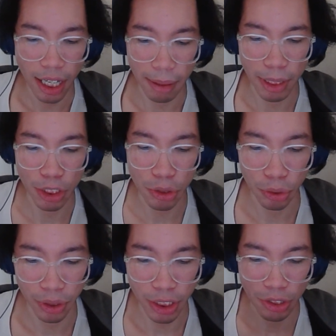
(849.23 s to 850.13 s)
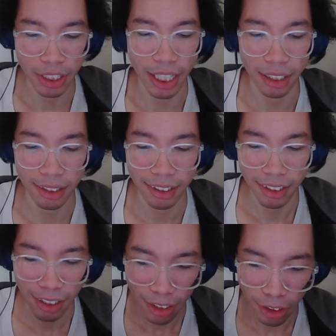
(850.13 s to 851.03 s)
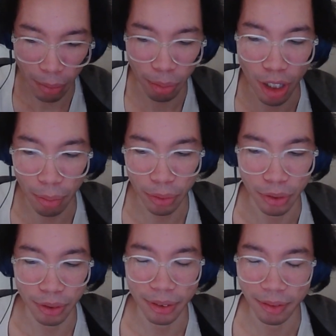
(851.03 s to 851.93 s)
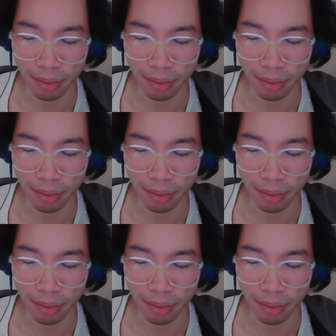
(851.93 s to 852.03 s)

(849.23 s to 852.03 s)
and making sure that you get the proper